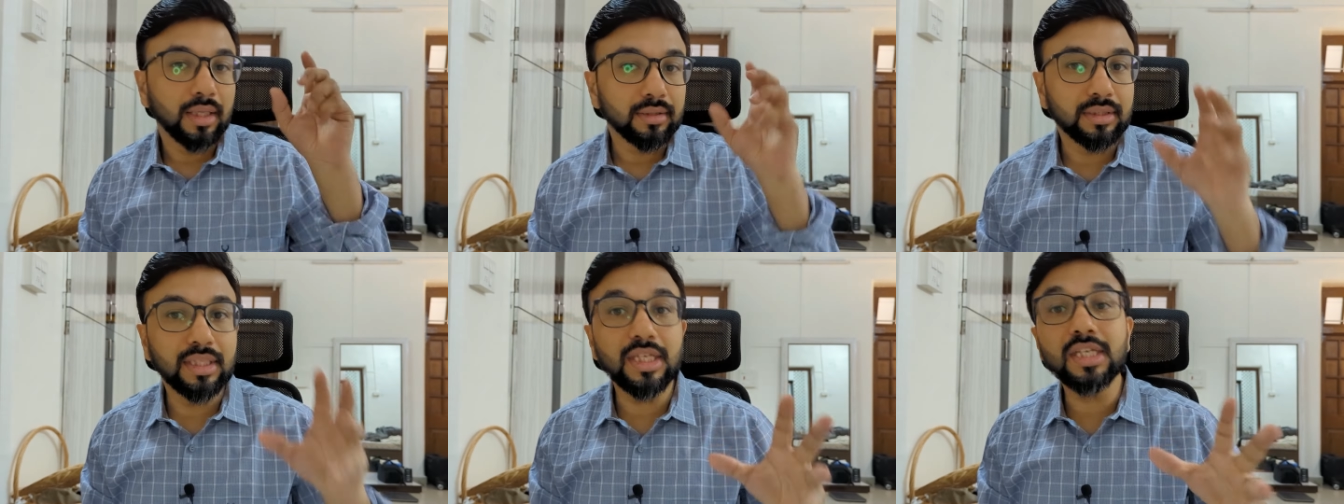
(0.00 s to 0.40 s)

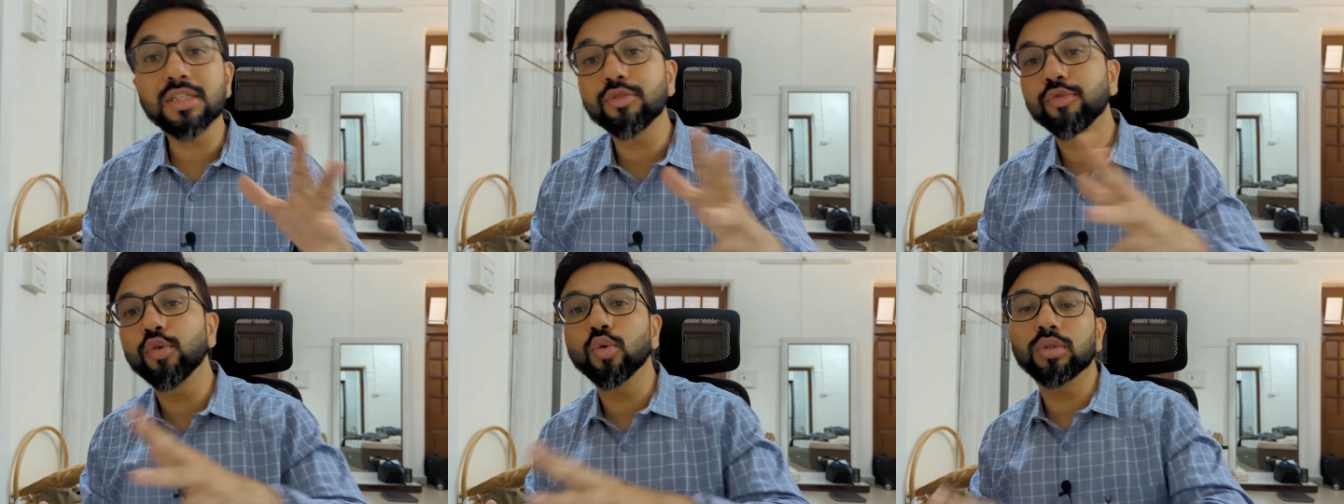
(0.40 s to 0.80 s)

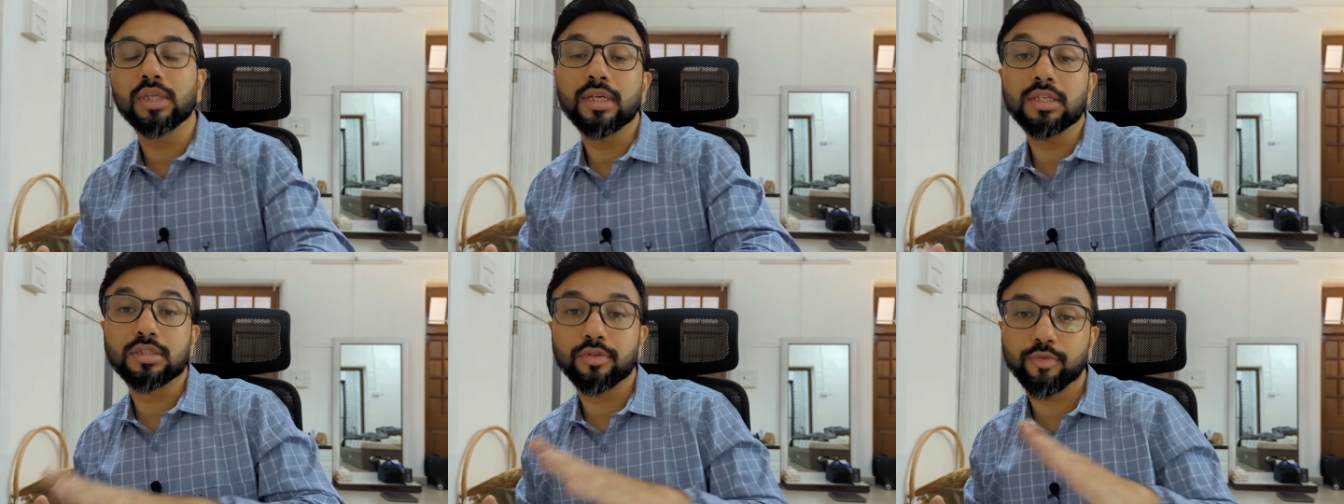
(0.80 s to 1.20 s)
These few
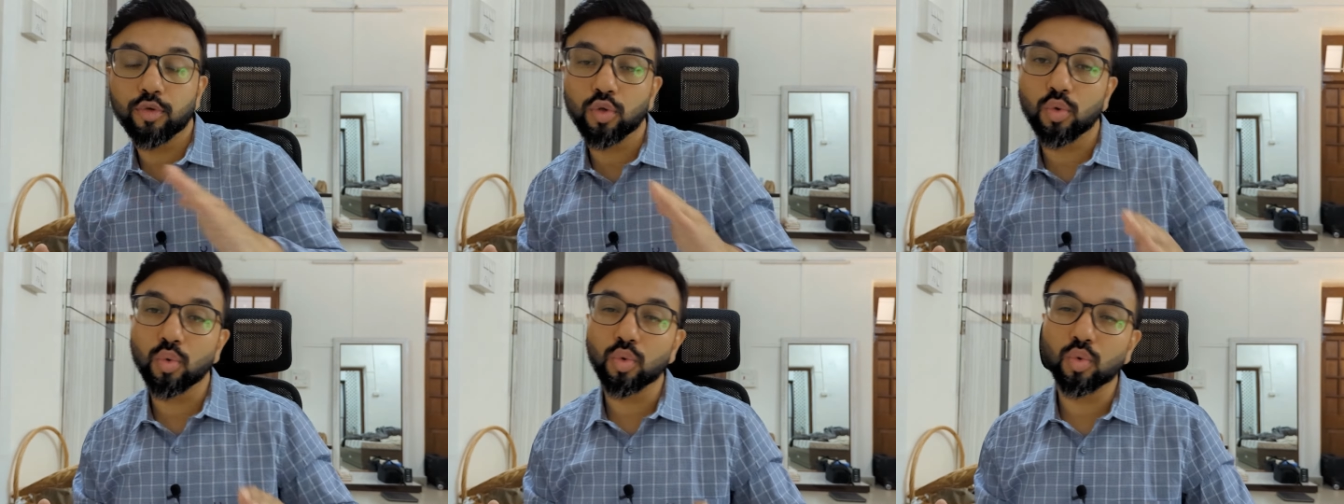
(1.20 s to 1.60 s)
things, if you
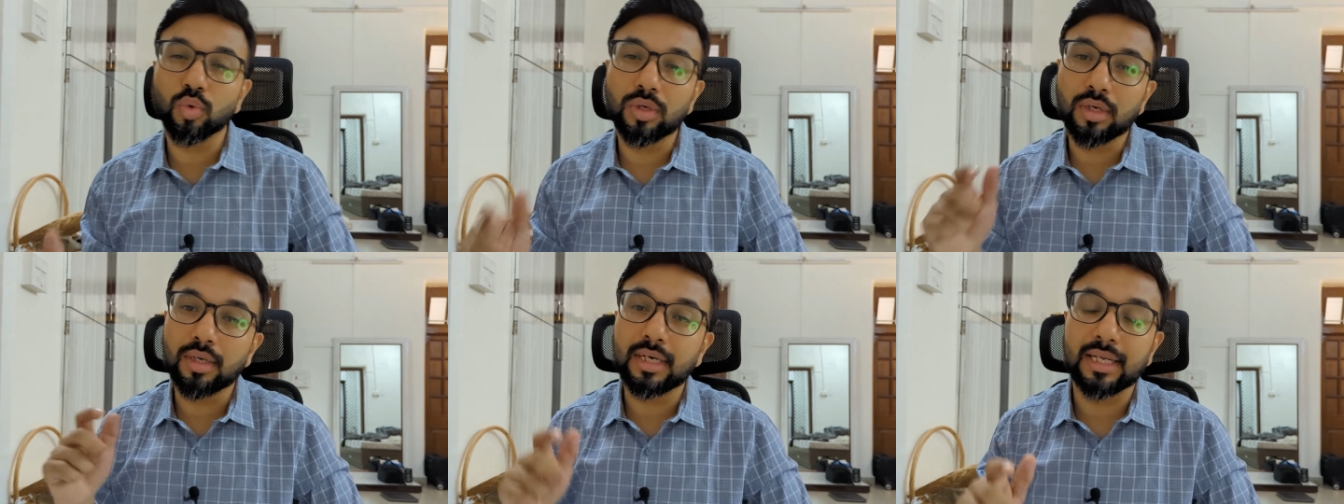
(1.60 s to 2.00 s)
do to
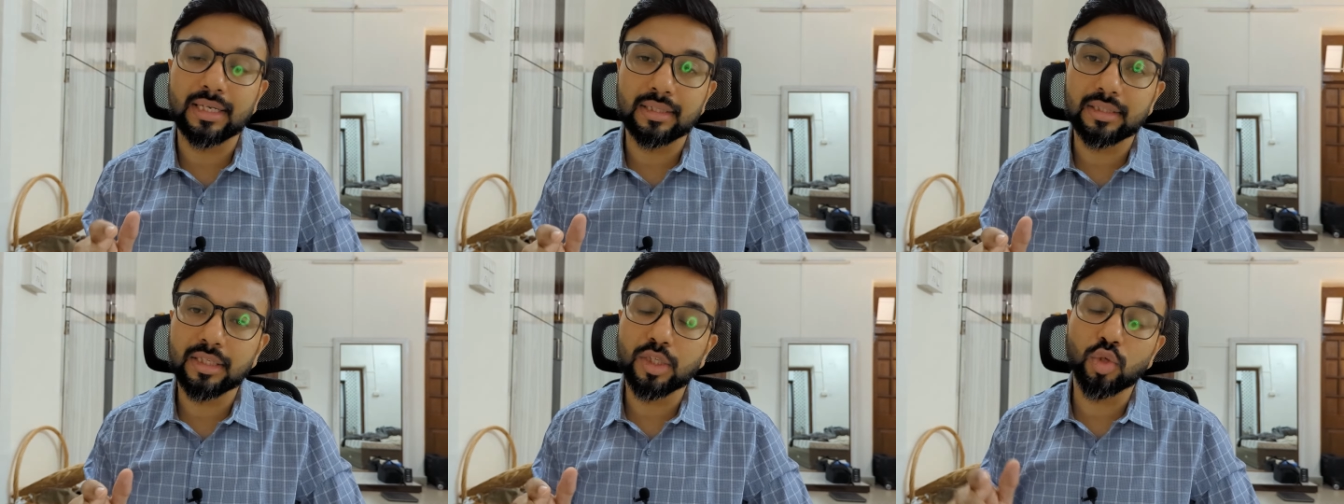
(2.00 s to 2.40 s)
learn
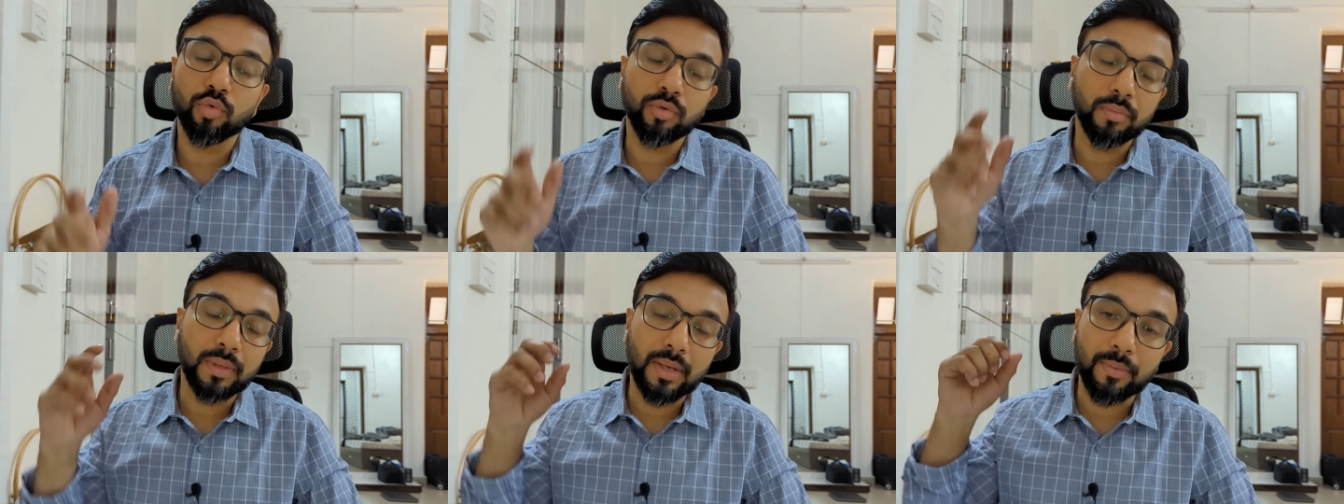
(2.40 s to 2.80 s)
anything, you
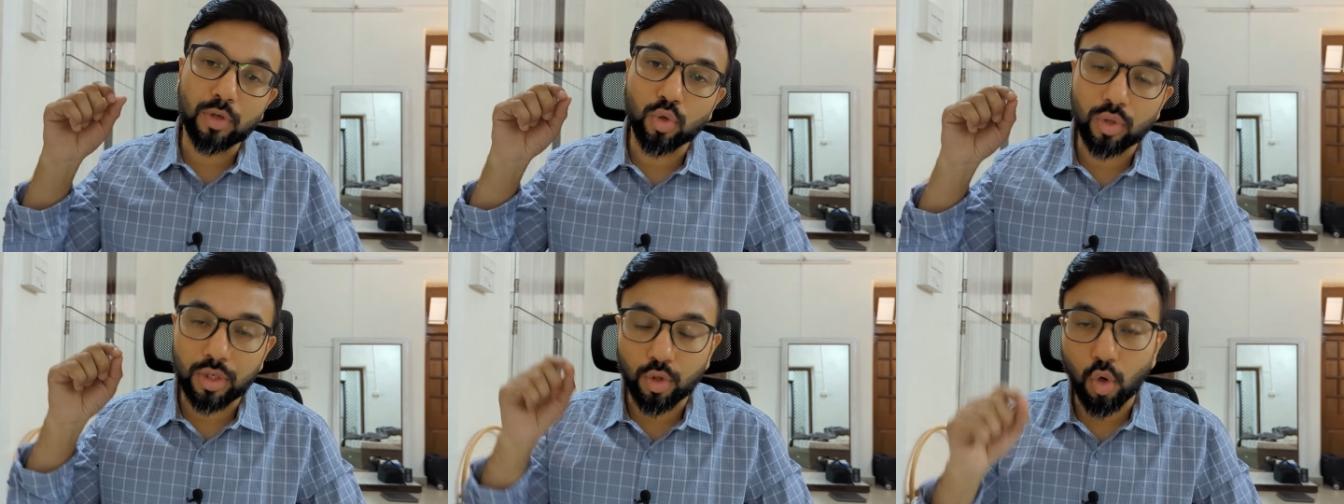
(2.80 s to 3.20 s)
will be able
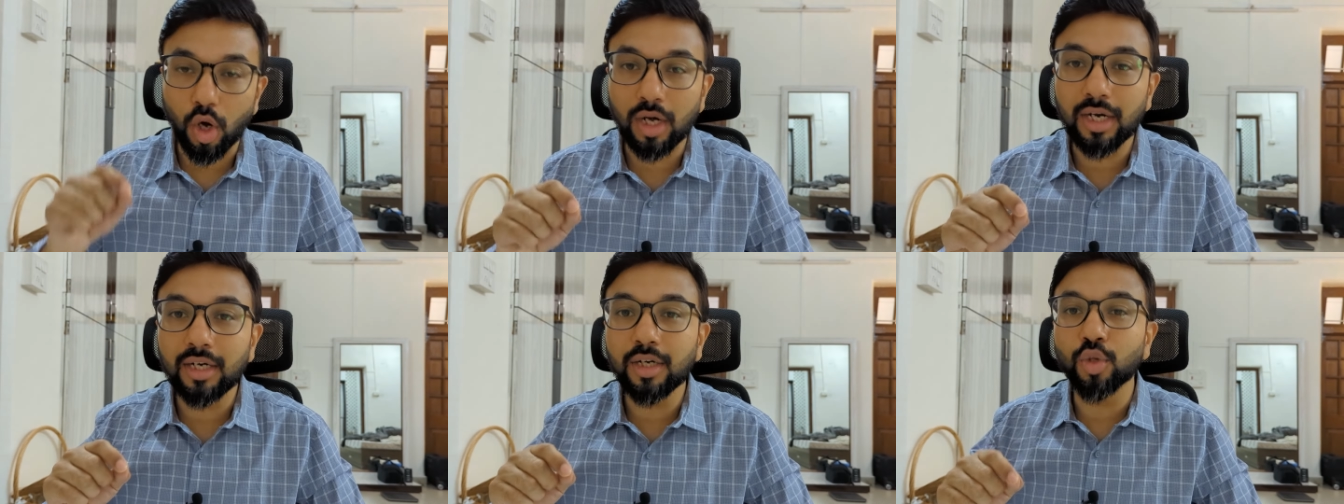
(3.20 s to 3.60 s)
to
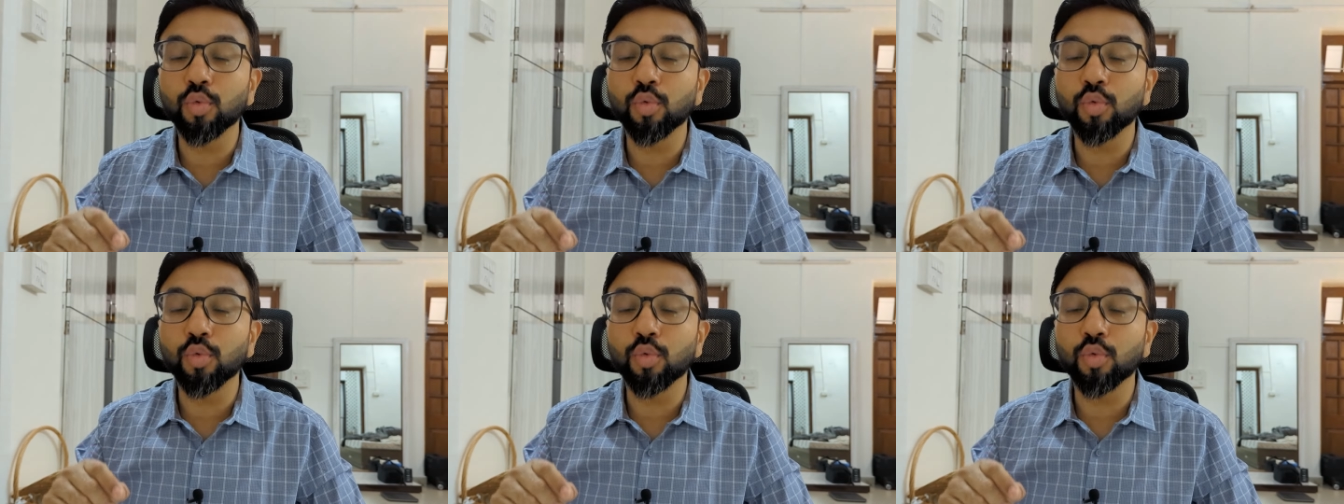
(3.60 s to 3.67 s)
recall it,